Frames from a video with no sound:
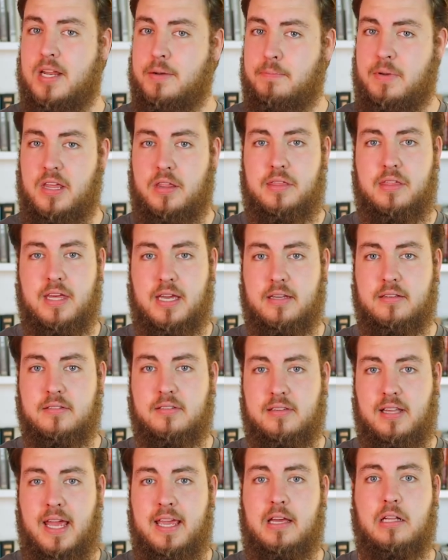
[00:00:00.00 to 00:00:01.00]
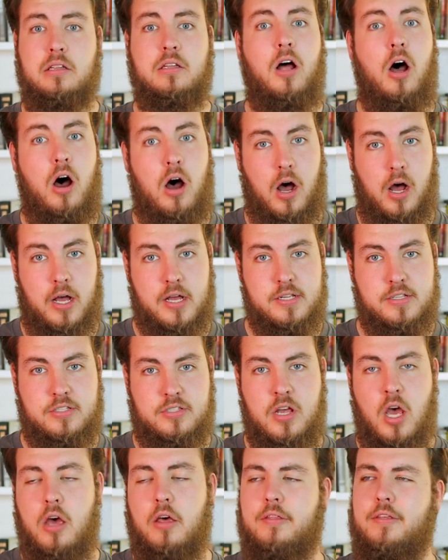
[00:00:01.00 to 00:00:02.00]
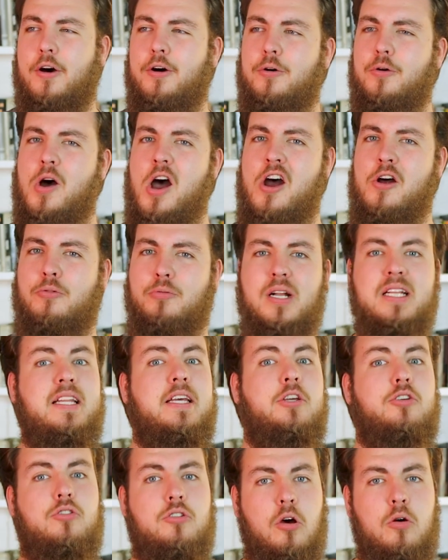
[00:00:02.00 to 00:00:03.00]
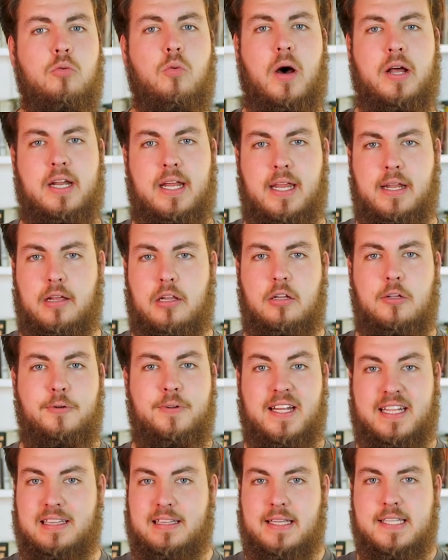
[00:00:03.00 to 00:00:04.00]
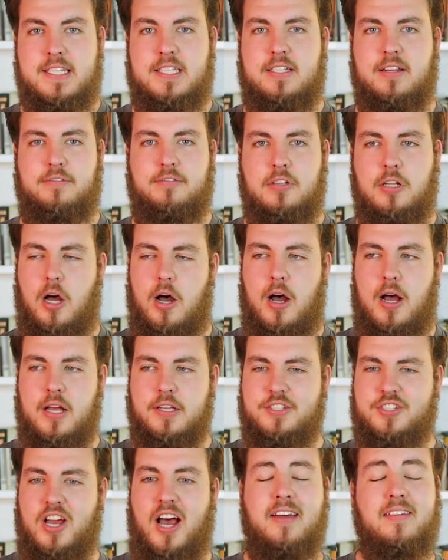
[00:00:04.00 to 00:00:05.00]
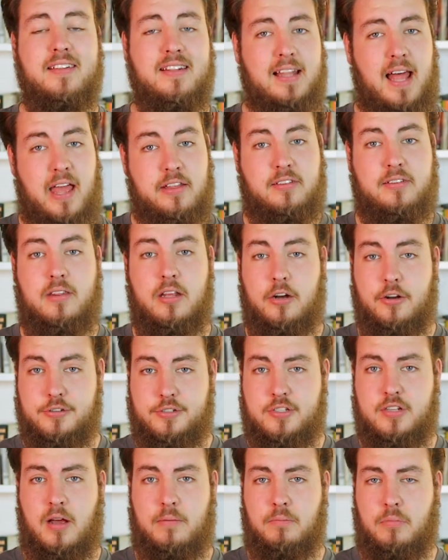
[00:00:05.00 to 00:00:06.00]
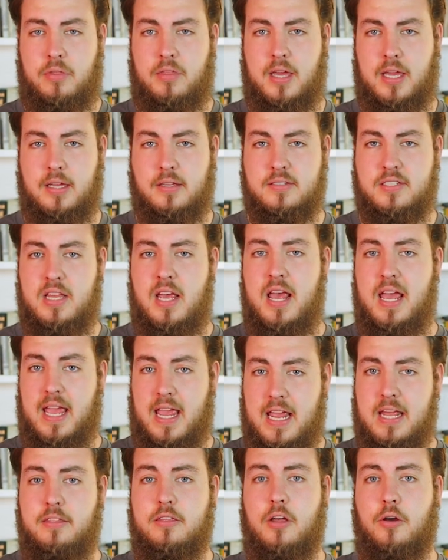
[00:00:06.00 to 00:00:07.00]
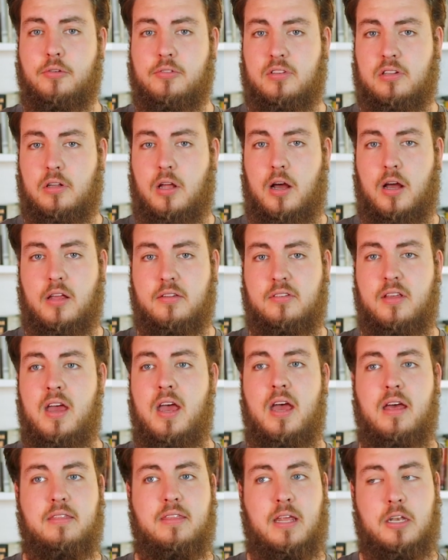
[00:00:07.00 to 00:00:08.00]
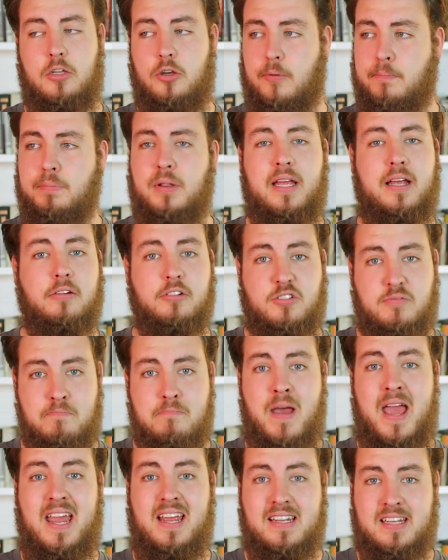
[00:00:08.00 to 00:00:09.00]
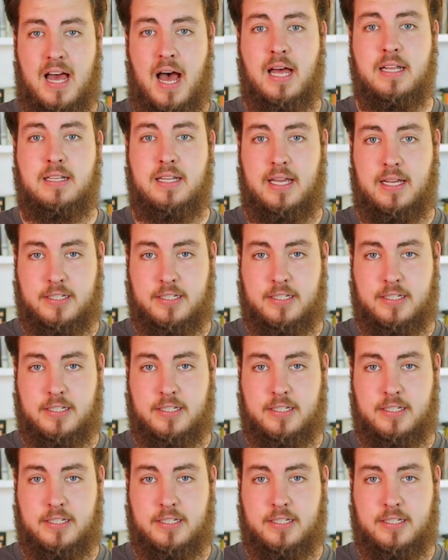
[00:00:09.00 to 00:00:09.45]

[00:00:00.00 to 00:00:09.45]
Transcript: can be things like laws, though really you don't want to include a list of laws unless there are some things in those laws that your players may not